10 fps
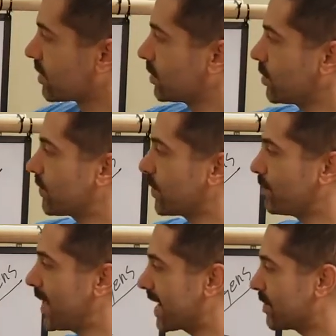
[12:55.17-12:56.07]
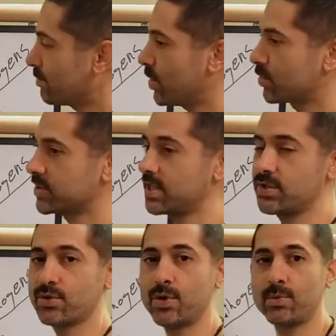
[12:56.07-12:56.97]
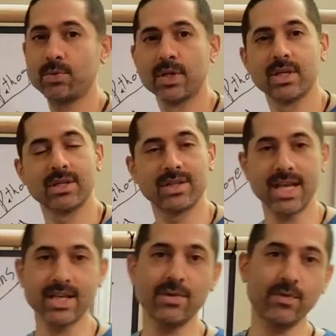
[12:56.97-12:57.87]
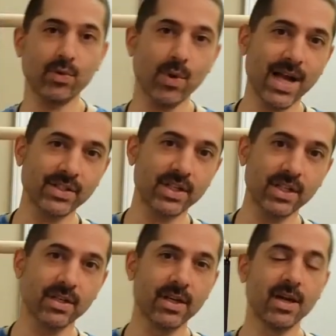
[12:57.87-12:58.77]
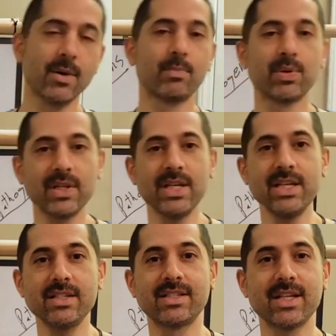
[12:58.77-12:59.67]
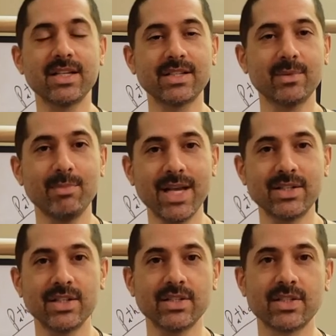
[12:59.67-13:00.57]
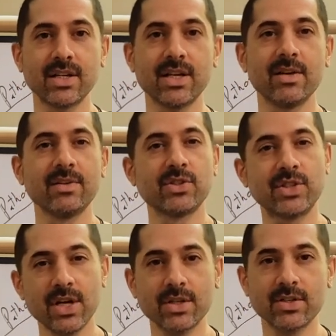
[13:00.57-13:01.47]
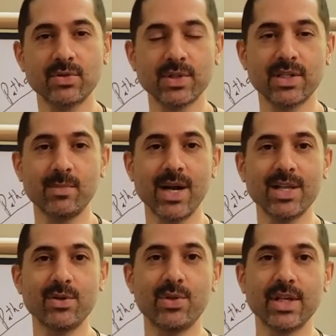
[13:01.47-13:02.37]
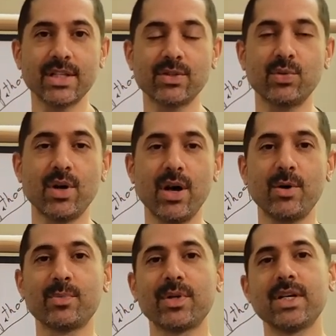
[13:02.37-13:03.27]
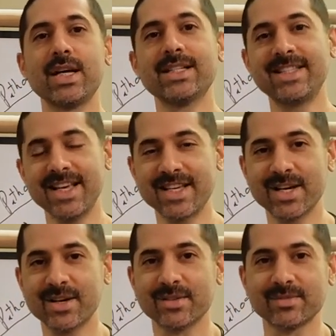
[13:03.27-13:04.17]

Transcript: Look for back and bloat syndrome. Thank you for watching. Please send us a message. Share this with somebody you think this will help, and take care.